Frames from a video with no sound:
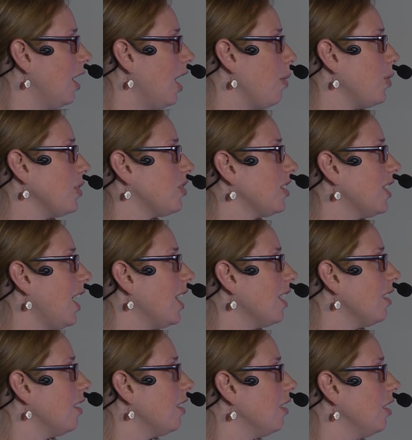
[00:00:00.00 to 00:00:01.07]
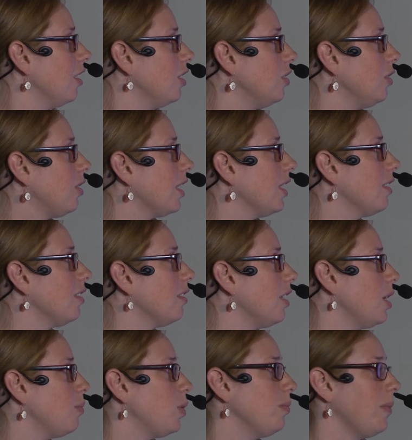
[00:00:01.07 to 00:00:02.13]
And once again, you can
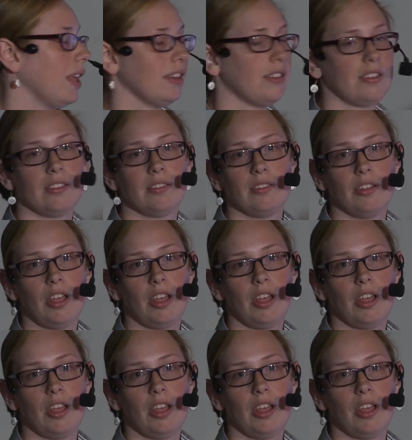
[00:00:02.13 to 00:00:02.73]
implement